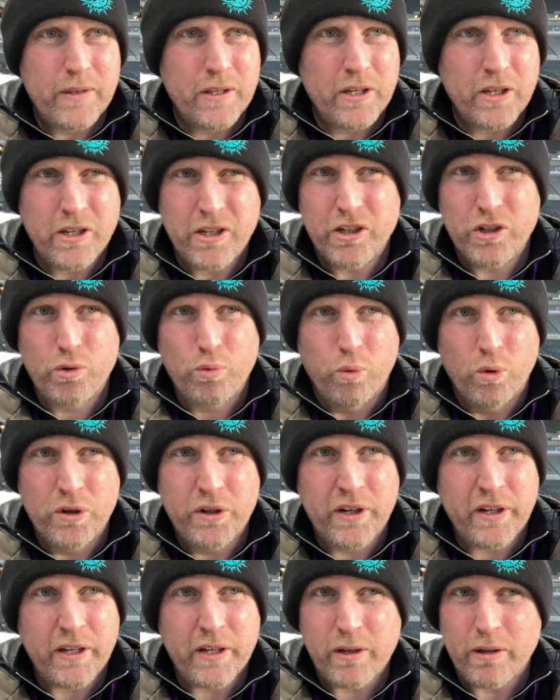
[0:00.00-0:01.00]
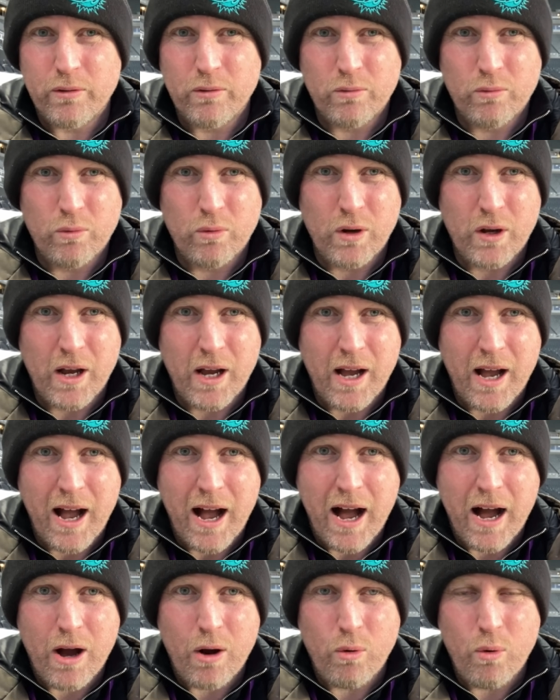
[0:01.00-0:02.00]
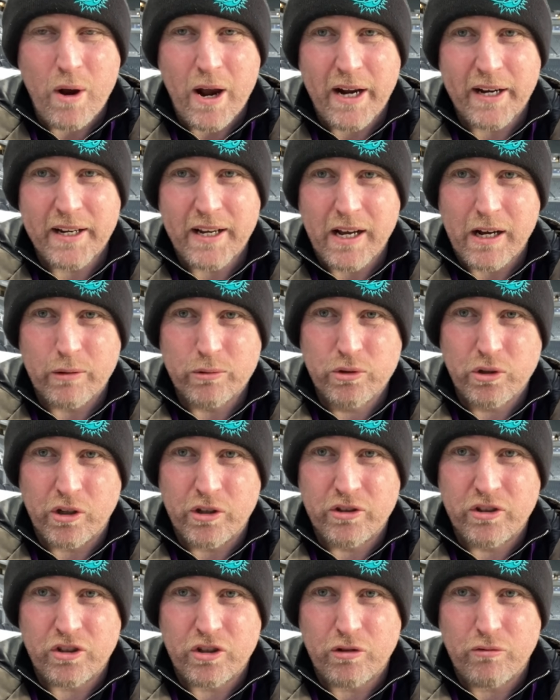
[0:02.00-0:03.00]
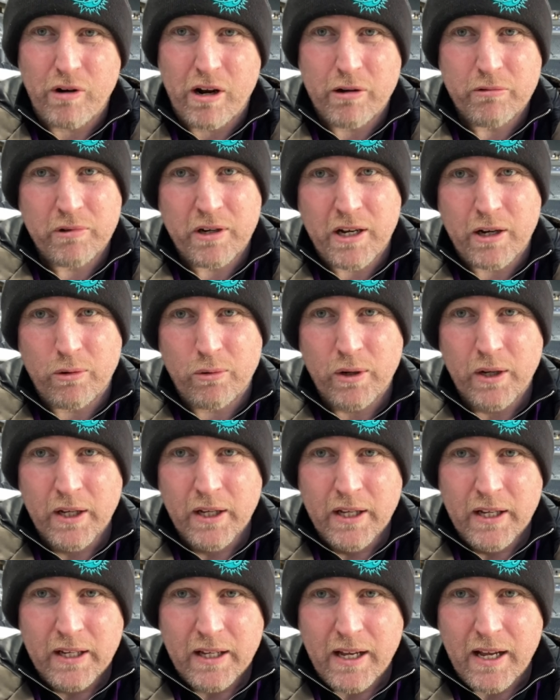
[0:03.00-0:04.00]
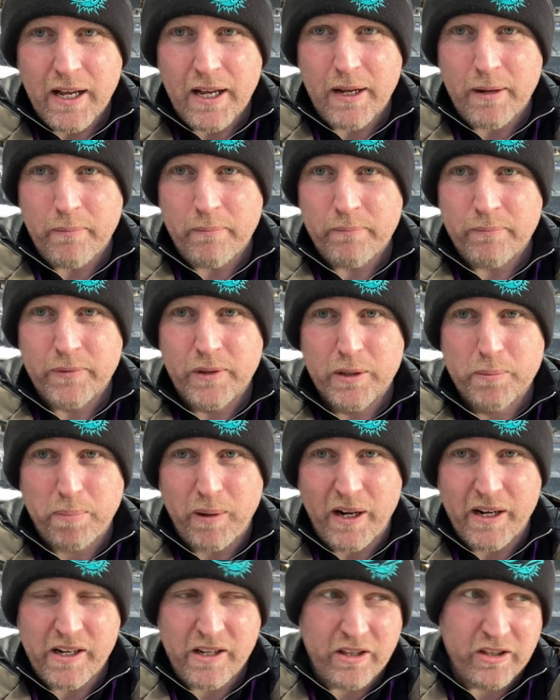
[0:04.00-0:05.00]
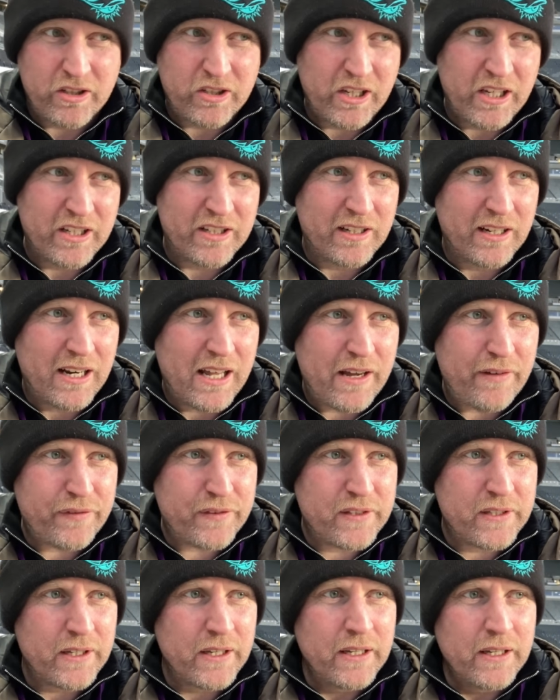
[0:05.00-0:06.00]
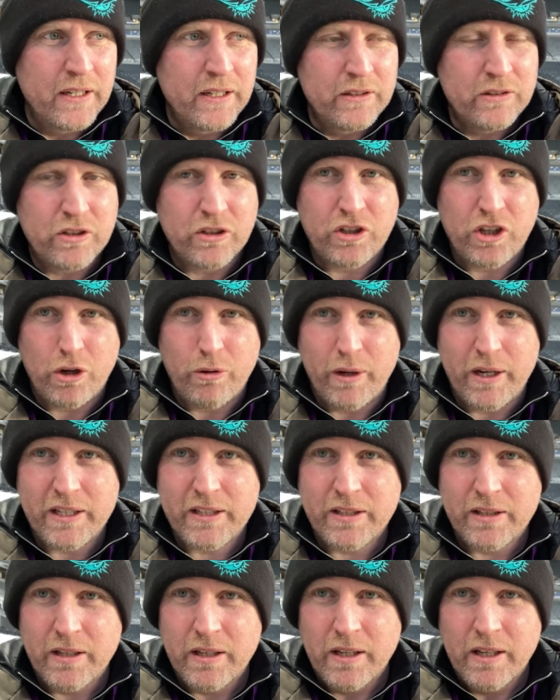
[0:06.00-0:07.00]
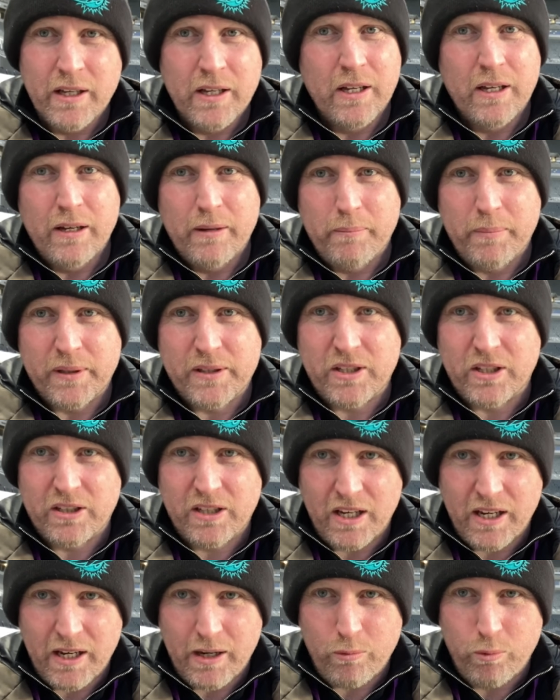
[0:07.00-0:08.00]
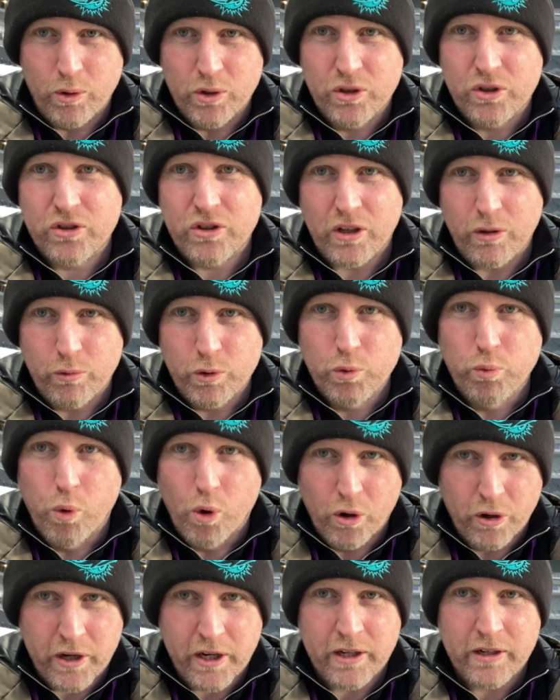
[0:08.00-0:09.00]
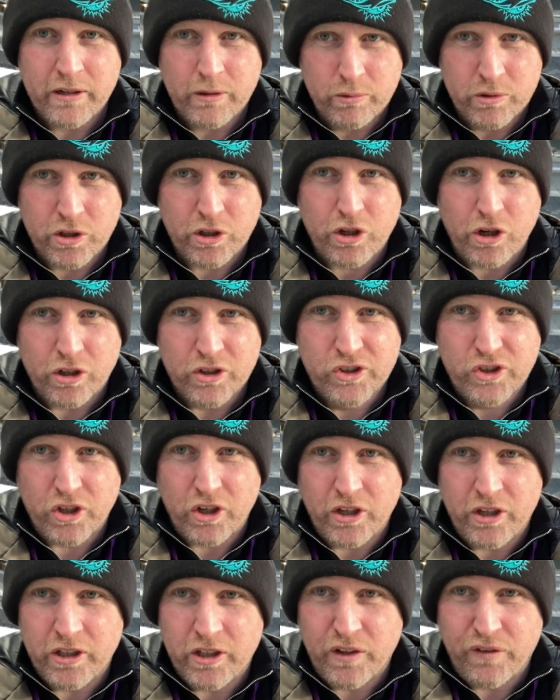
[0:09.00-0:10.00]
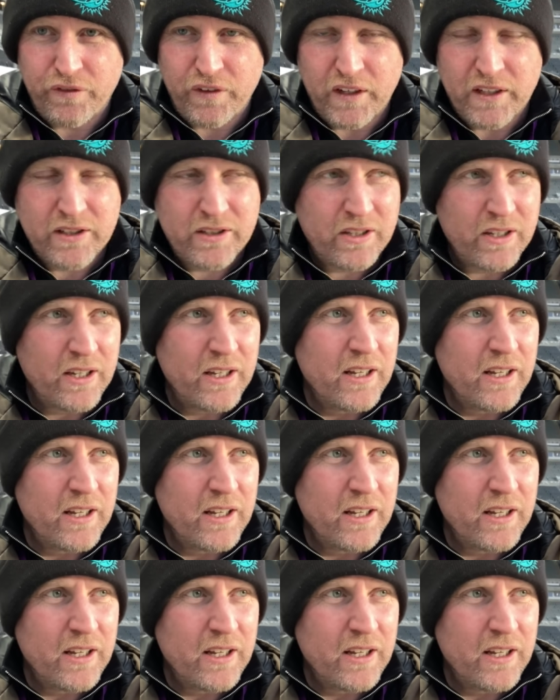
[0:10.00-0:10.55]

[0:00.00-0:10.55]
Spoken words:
you just wonder how Eddie Howe turns this around now. There's plenty of the season left to do it, but today it was worrying. It was a concerning defeat.